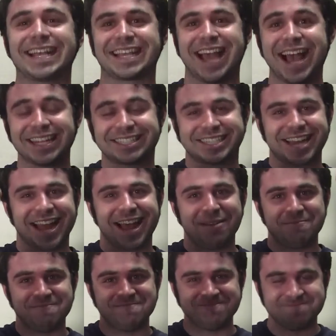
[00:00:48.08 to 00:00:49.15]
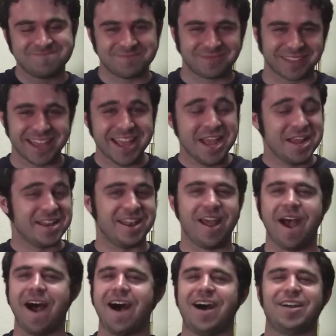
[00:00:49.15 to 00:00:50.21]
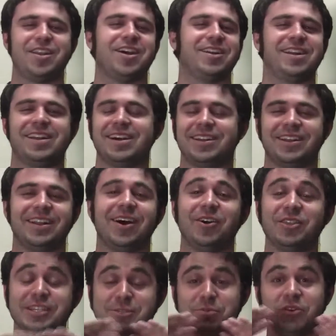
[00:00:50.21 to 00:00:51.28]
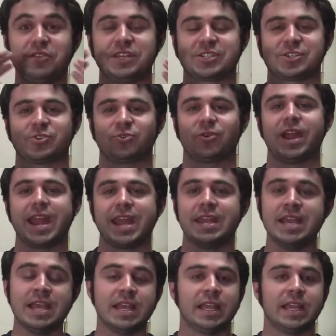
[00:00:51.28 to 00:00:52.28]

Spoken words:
Gotcha! No. This movie is great.